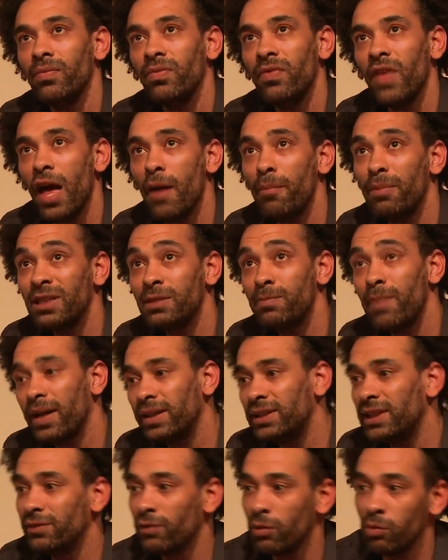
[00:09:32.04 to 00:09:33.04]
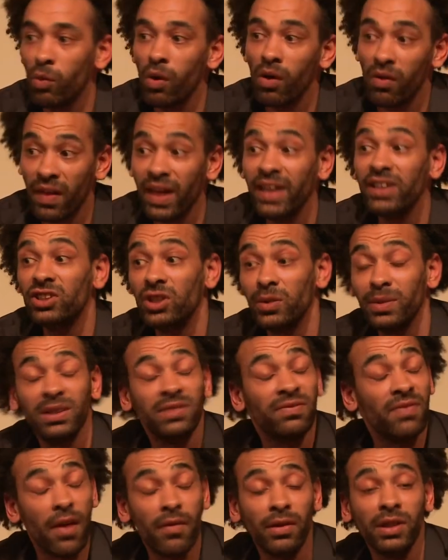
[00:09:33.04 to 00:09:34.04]
their perspective on what they do is
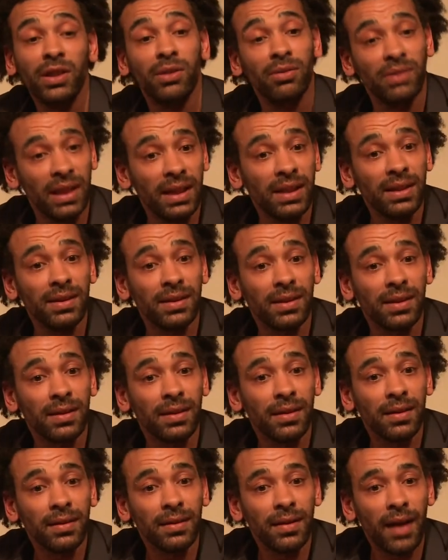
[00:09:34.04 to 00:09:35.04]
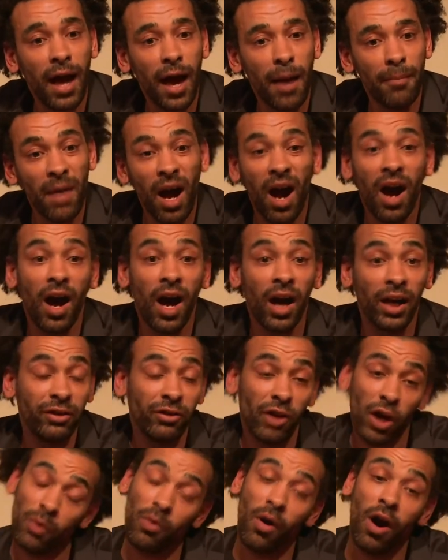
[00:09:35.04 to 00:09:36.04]
very unique. Um, I
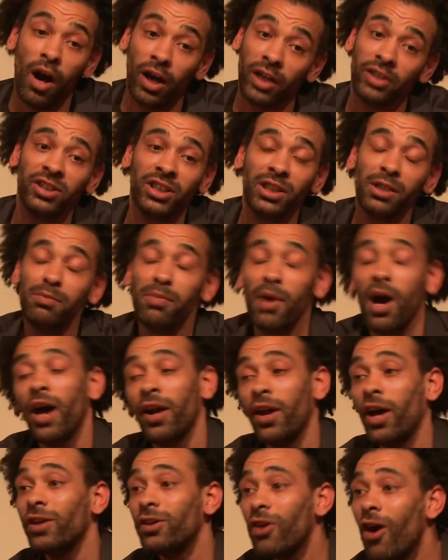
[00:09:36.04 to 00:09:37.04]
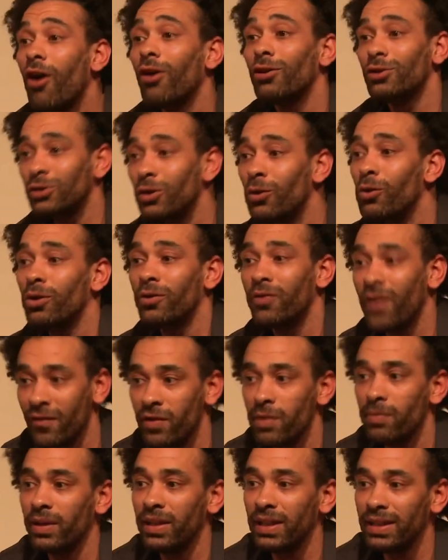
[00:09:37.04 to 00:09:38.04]
know what I do, and I can't talk for
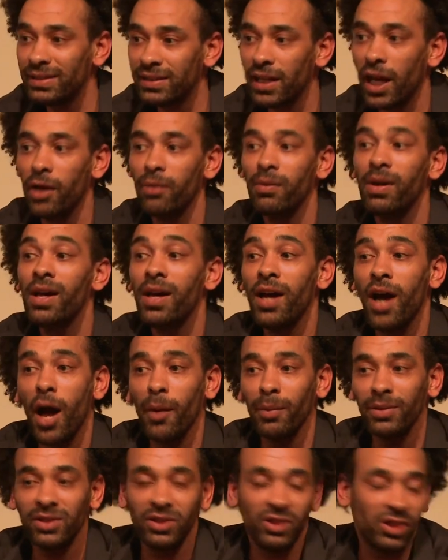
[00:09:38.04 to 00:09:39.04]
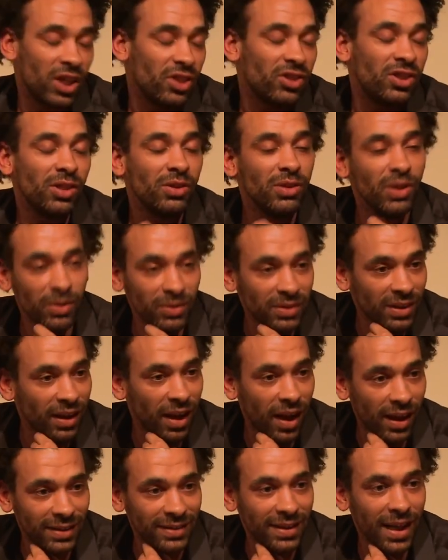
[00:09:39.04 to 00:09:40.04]
everybody, so I would suggest you
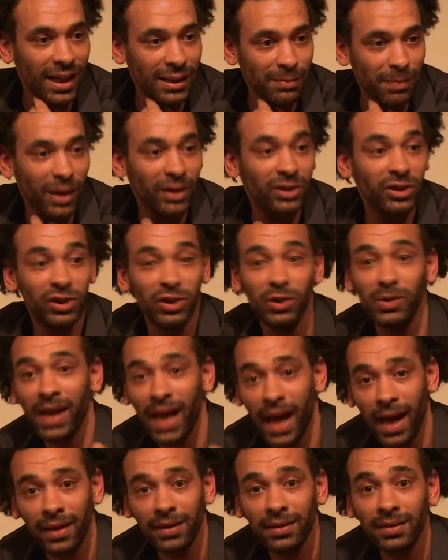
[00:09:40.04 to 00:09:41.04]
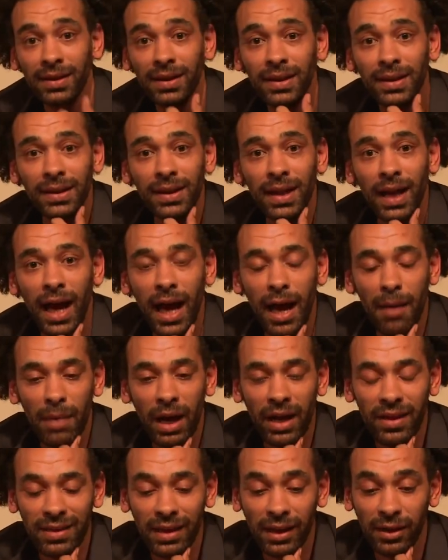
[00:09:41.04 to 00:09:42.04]
utilize that as best as you can. Um,
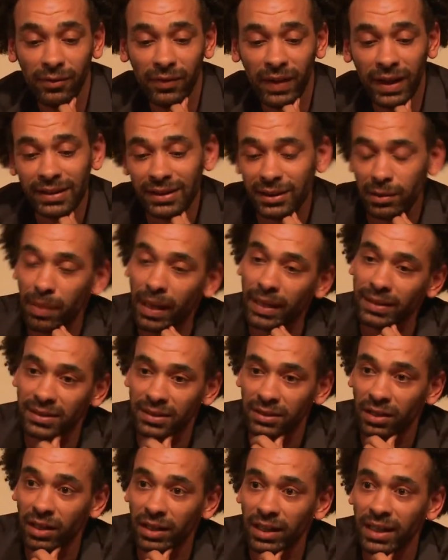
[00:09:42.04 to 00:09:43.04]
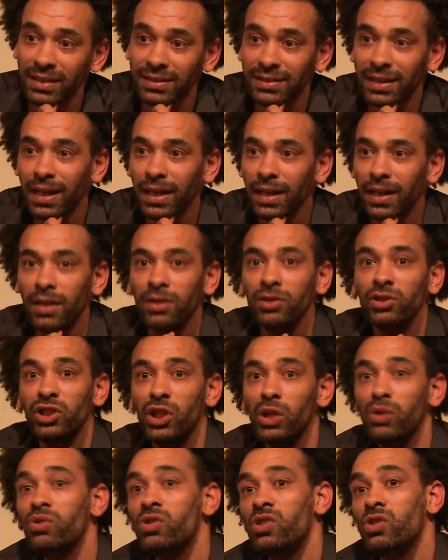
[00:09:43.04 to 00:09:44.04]
I think for independent artists,
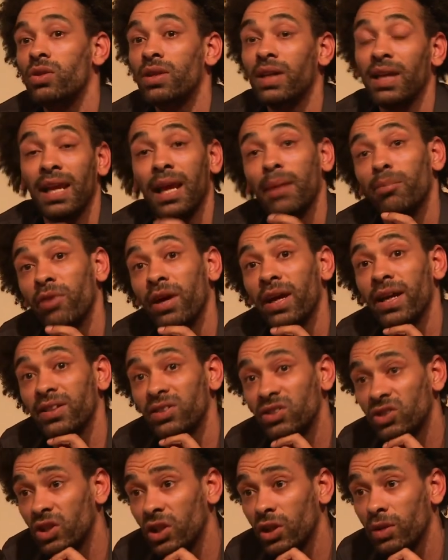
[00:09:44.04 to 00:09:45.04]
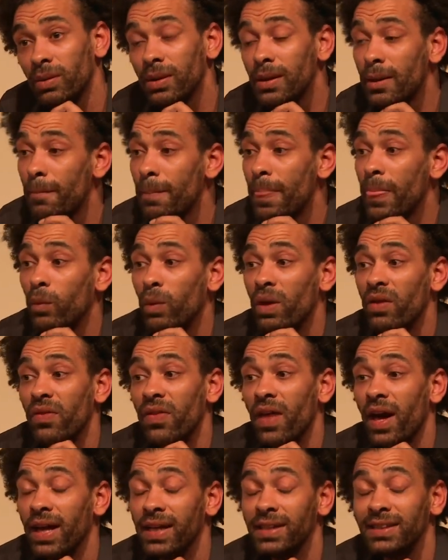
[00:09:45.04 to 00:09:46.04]
use your collaborators too whether
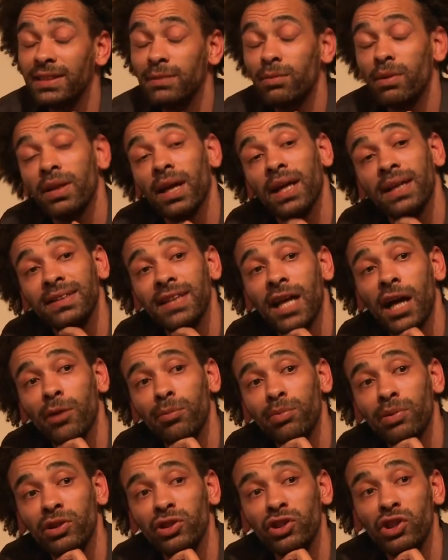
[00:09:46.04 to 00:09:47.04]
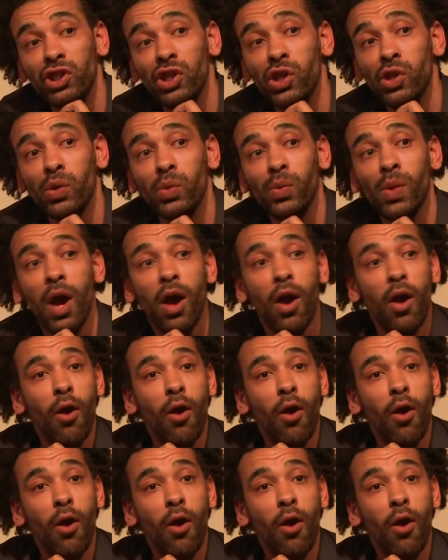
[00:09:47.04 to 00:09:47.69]
that is someone that is helping you